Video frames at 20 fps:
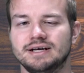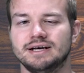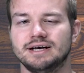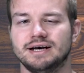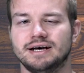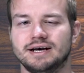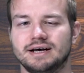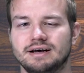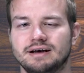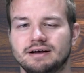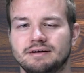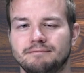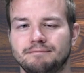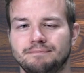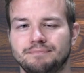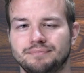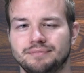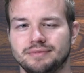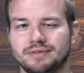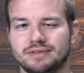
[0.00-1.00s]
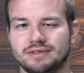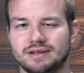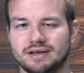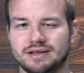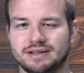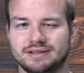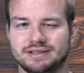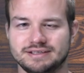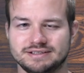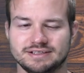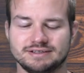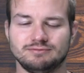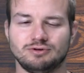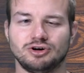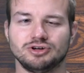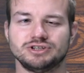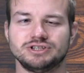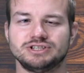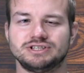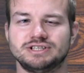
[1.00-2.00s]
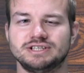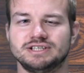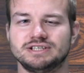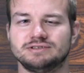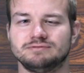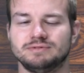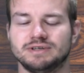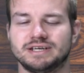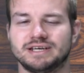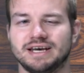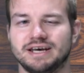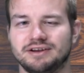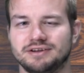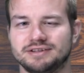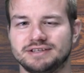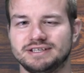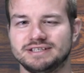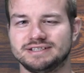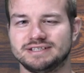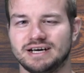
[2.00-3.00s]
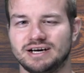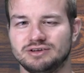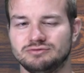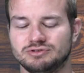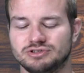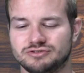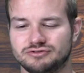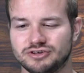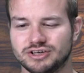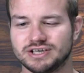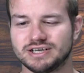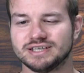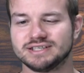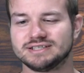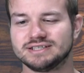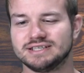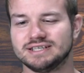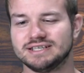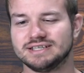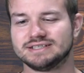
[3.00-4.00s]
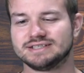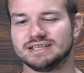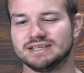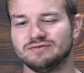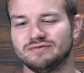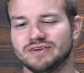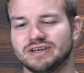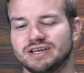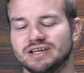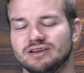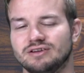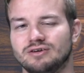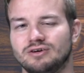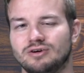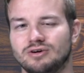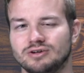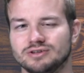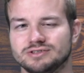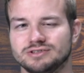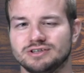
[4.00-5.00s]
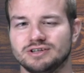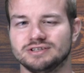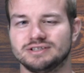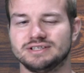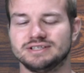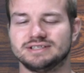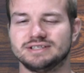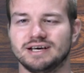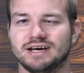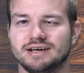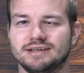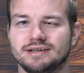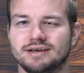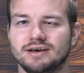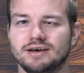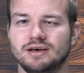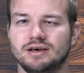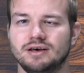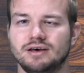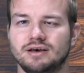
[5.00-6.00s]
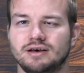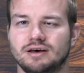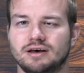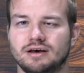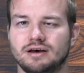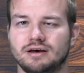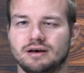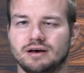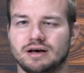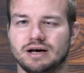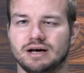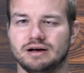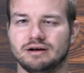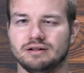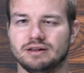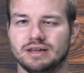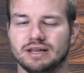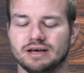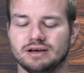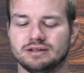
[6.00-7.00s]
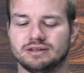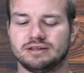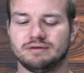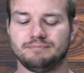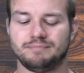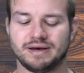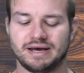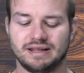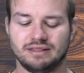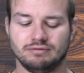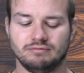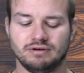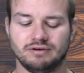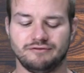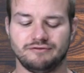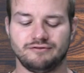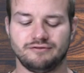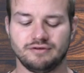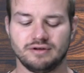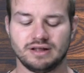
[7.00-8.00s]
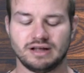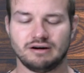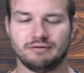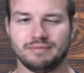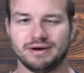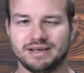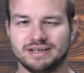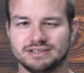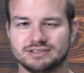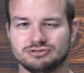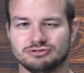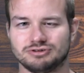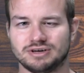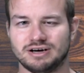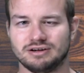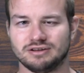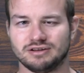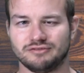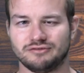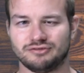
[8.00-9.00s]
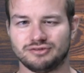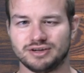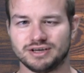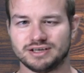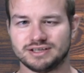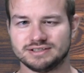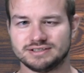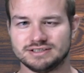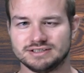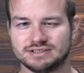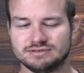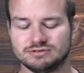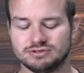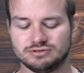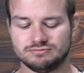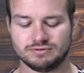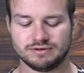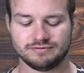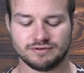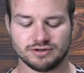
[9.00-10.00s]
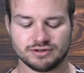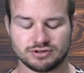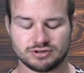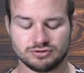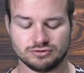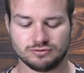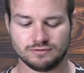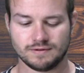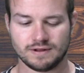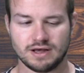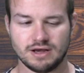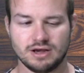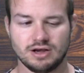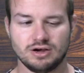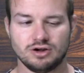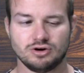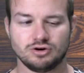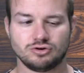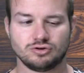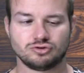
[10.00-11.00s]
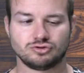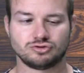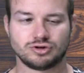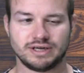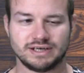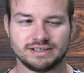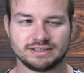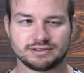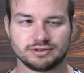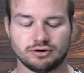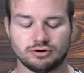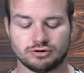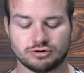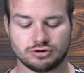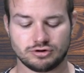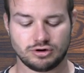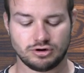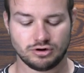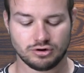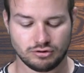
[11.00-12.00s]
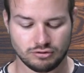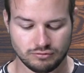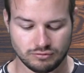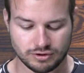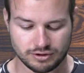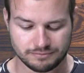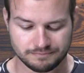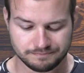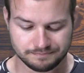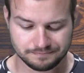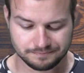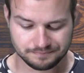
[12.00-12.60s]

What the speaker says: The disadvantage is we cannot decide which frequency it is, and we can also not decide like the bandwidth, how many surrounding frequencies we want to raise or lower.